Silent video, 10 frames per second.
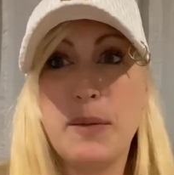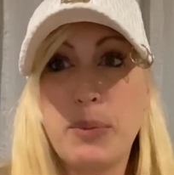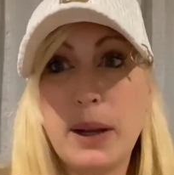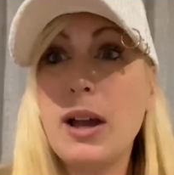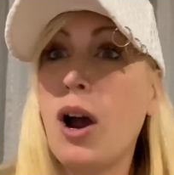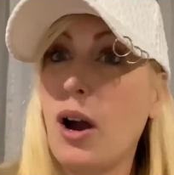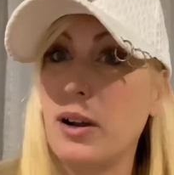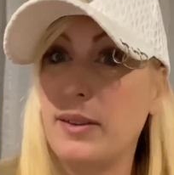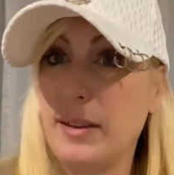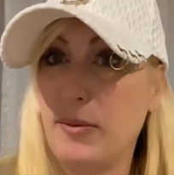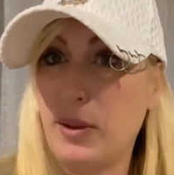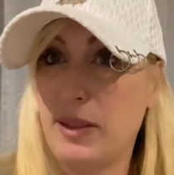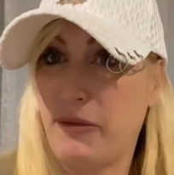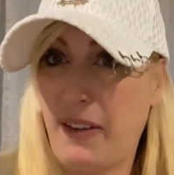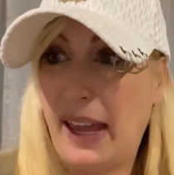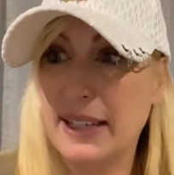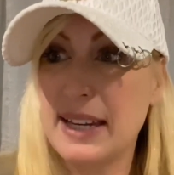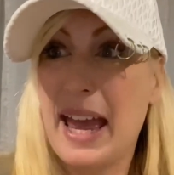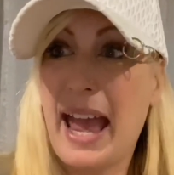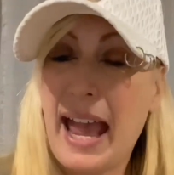hard with the faint,
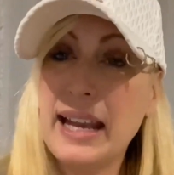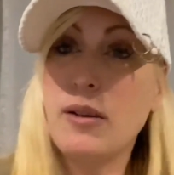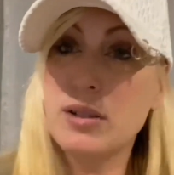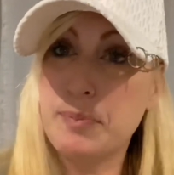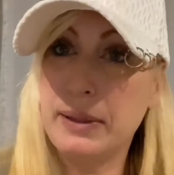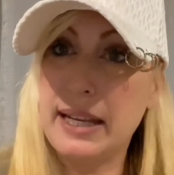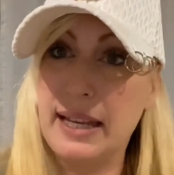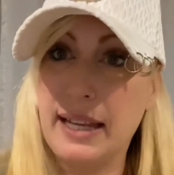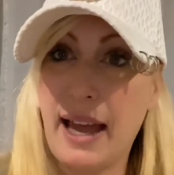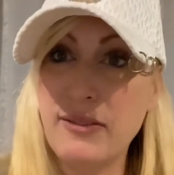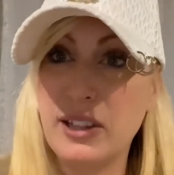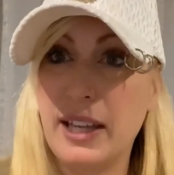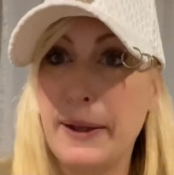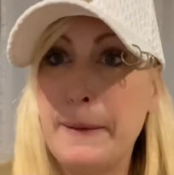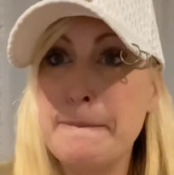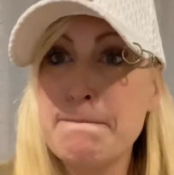and I was bleeding heavily,